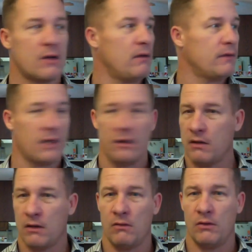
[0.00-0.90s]
And all of a sudden,
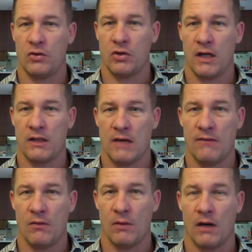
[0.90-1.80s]
you're like, holy shit, it's
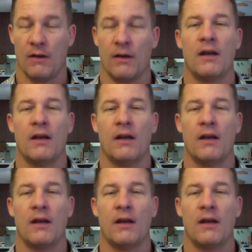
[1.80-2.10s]
everywhere.